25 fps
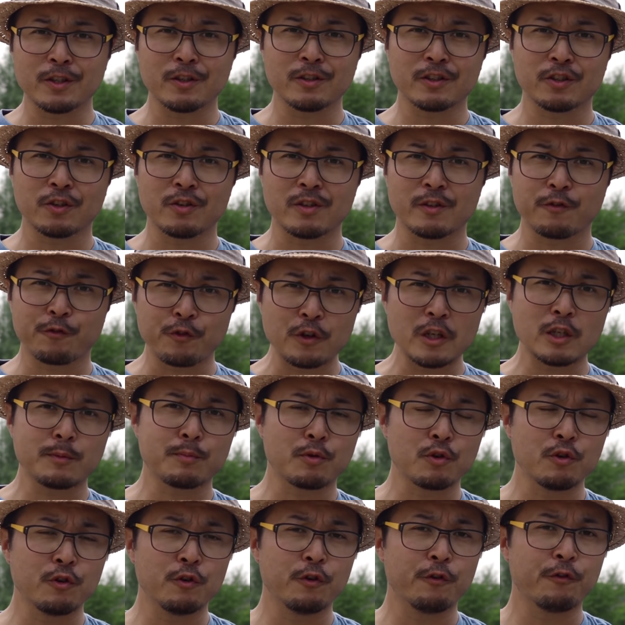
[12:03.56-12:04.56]
you know, so it's freeze
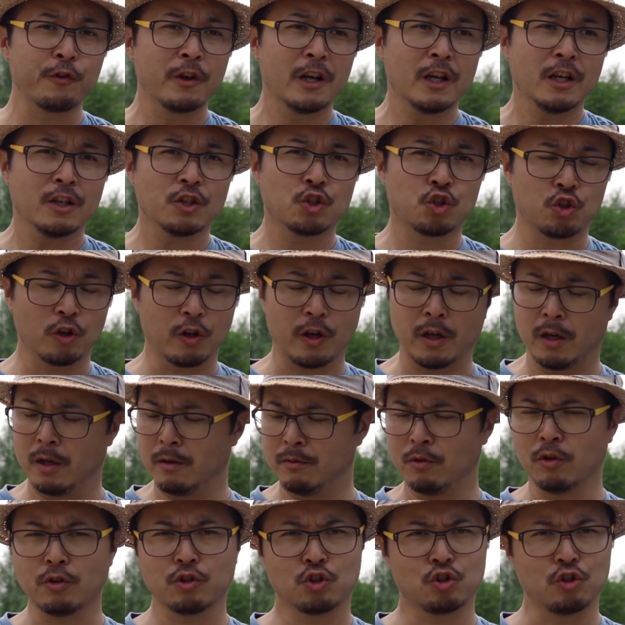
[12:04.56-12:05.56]
proof,
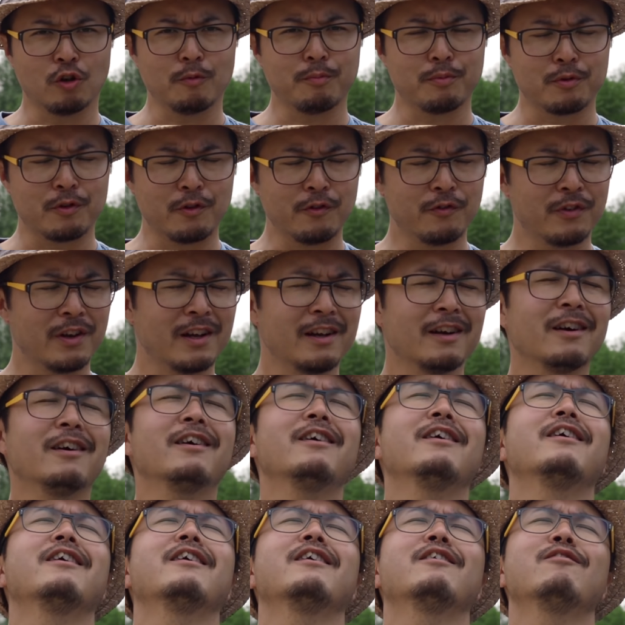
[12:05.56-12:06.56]
not shock proof,
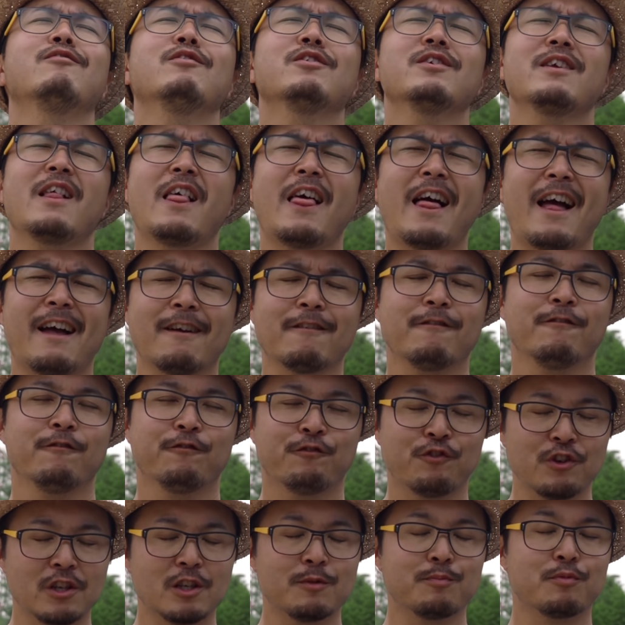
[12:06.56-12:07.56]

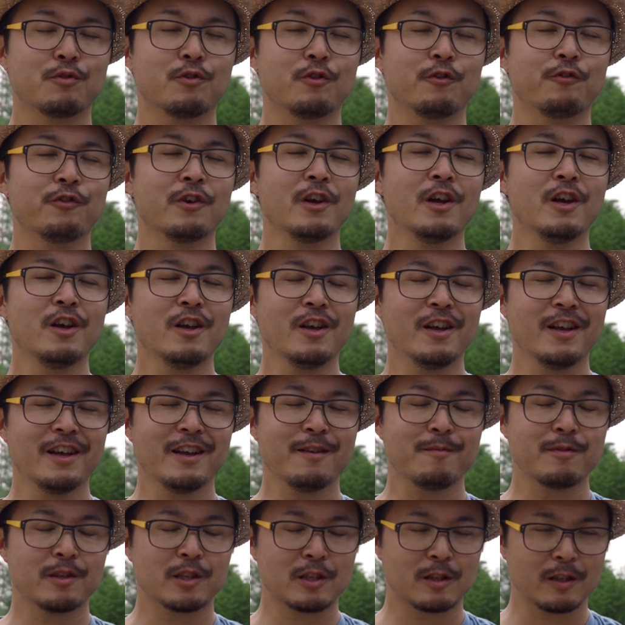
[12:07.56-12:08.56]
freeze proof,
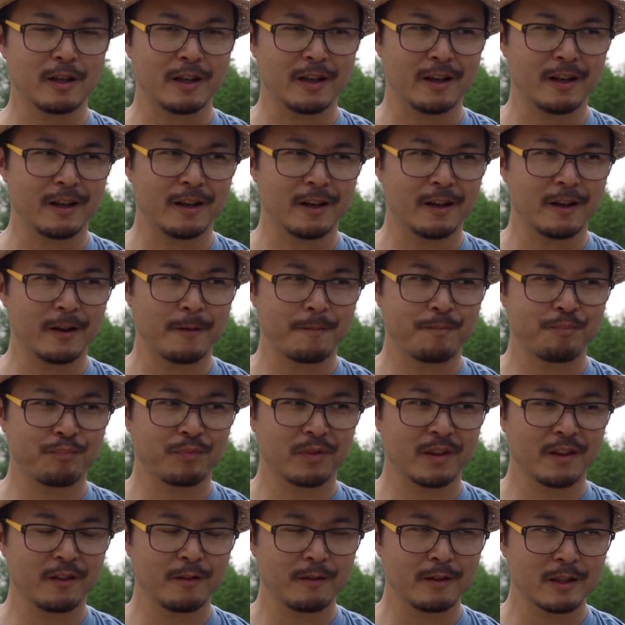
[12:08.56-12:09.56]

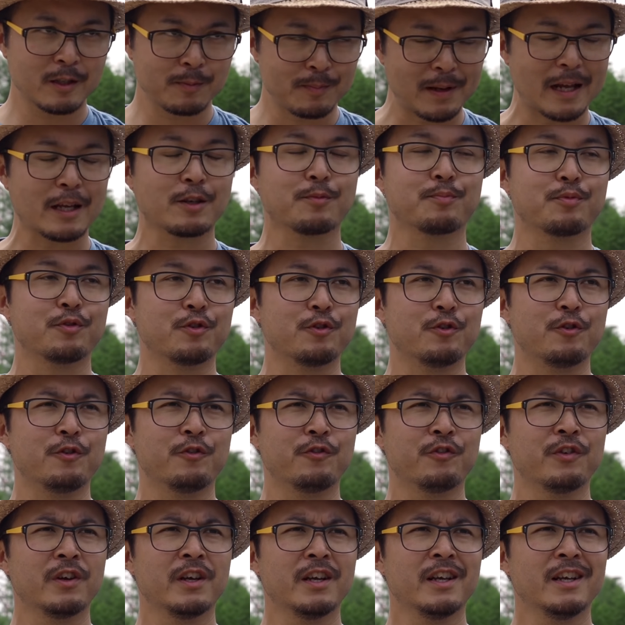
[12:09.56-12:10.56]
splash
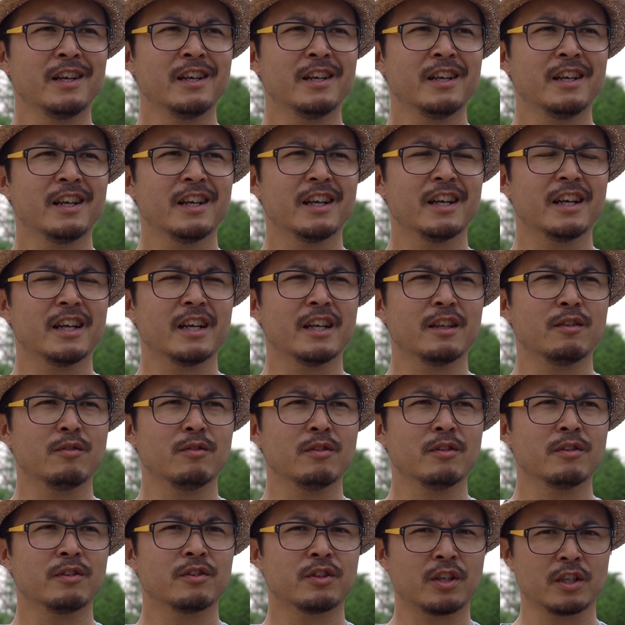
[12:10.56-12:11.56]
proof,
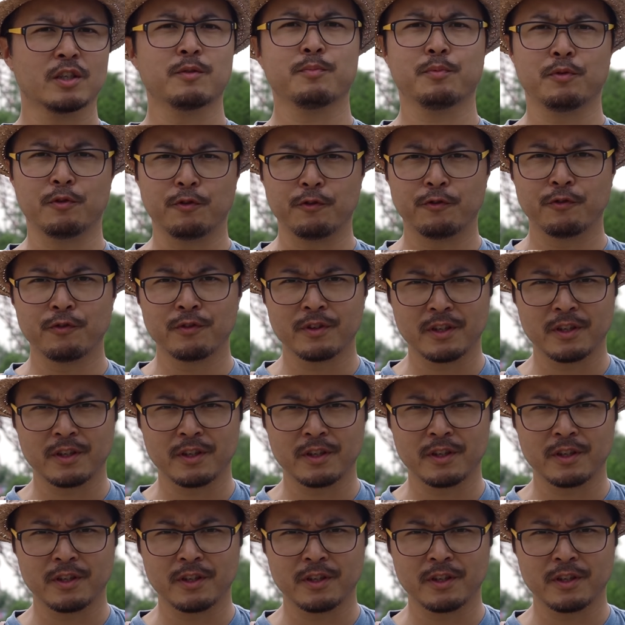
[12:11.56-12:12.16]
and dust proof,